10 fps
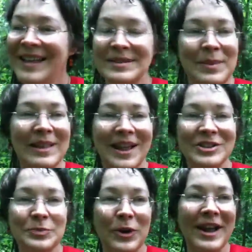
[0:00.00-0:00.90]
it's my
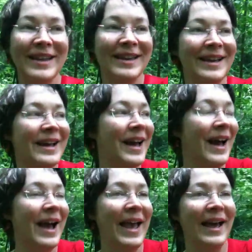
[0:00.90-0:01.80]
lunch break,
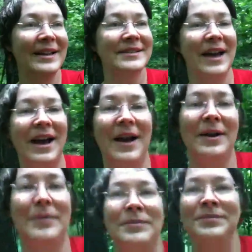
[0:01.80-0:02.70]
and
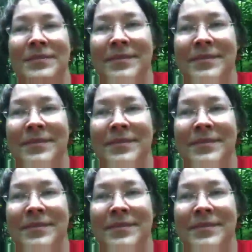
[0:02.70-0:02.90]
um,